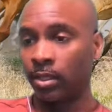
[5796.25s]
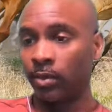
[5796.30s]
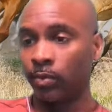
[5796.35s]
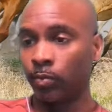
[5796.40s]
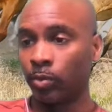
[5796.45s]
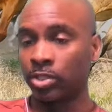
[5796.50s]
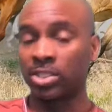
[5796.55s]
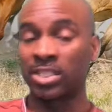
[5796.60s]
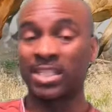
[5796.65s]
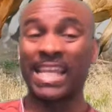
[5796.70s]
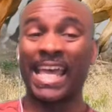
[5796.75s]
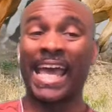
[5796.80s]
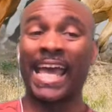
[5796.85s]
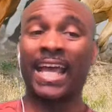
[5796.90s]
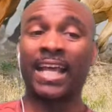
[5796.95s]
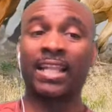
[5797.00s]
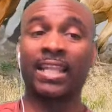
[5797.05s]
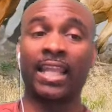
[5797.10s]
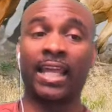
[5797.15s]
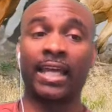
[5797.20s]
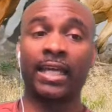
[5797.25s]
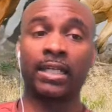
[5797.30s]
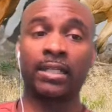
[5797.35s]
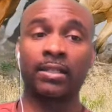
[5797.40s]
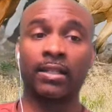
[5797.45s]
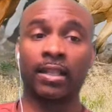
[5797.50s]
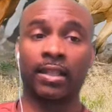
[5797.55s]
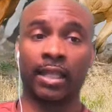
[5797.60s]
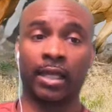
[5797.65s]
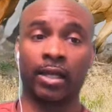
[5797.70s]
which is act like
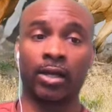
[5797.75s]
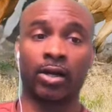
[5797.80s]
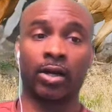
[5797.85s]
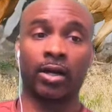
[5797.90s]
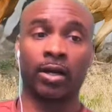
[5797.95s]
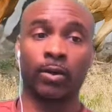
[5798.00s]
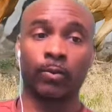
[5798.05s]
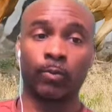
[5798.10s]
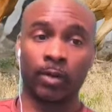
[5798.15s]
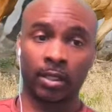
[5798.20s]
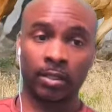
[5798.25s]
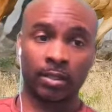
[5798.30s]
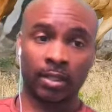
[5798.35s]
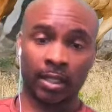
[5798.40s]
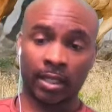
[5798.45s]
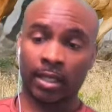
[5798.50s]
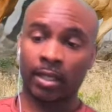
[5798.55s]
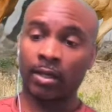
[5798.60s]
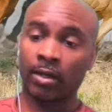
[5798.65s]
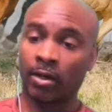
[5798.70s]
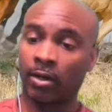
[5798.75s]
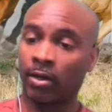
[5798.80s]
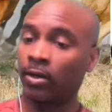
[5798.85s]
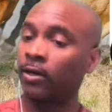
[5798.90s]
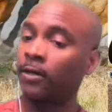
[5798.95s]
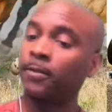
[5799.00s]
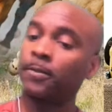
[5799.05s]
they are what they are,